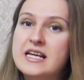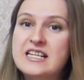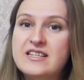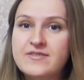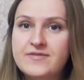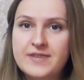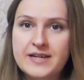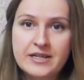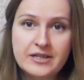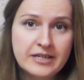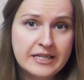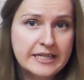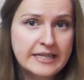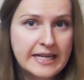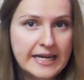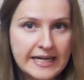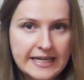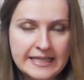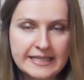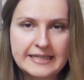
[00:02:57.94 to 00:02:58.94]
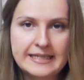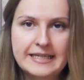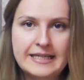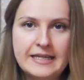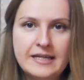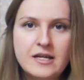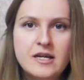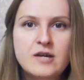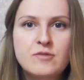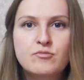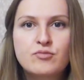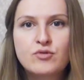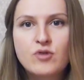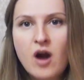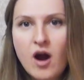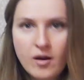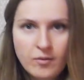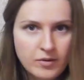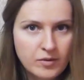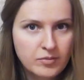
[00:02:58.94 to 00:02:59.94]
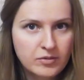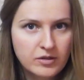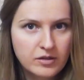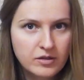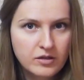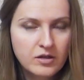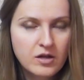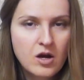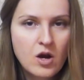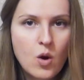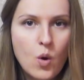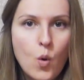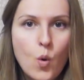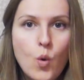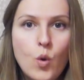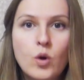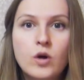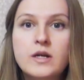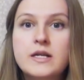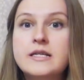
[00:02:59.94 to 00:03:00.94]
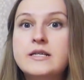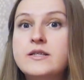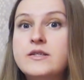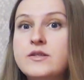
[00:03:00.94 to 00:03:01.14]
is very likely, probable, or is